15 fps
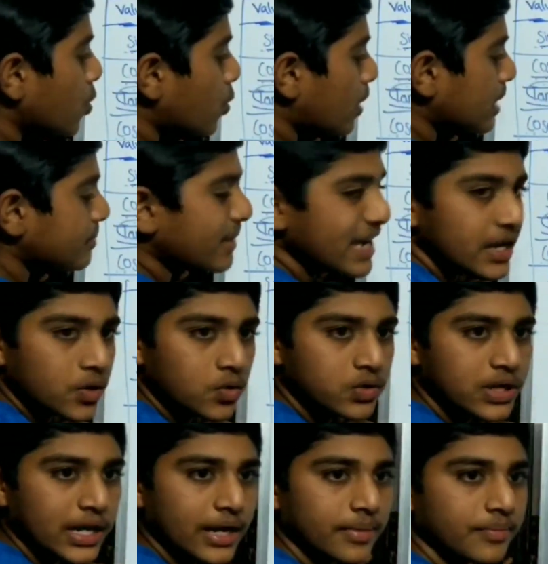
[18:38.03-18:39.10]
1 by root
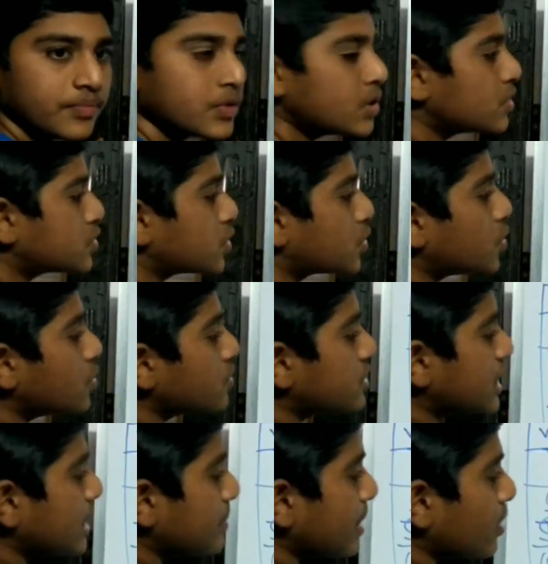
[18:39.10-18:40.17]
3. So root
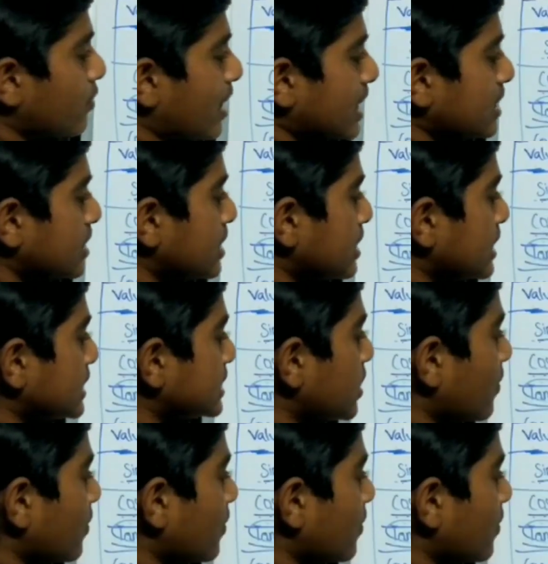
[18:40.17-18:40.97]
3 by 1 is the